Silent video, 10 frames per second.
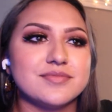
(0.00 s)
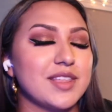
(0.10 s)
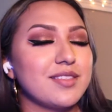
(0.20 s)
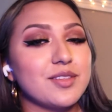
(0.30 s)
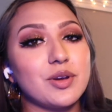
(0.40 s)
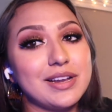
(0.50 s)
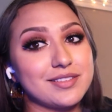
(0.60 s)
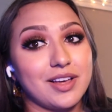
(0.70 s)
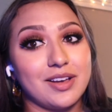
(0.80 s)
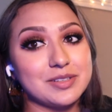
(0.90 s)
This is a
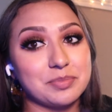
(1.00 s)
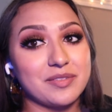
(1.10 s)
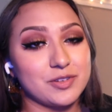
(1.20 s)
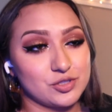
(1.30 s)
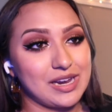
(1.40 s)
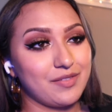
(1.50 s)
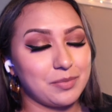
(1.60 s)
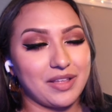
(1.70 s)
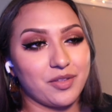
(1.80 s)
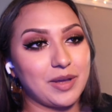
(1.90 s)
great song to play for driving,
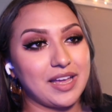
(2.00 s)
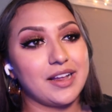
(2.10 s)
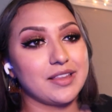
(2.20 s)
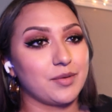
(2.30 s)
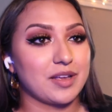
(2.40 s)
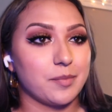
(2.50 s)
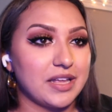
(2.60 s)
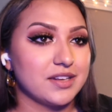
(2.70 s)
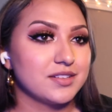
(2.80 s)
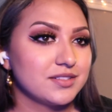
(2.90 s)
by the way. Highly
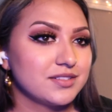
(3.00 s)
recommend.